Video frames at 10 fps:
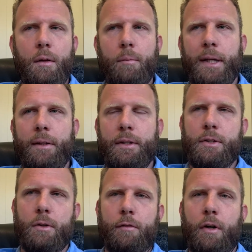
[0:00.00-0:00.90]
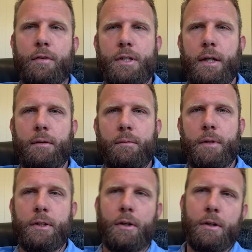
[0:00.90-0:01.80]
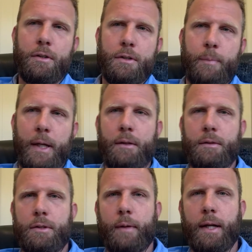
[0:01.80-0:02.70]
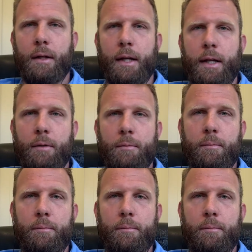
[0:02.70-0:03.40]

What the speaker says: but you sort of offset the dollars spent to outlay on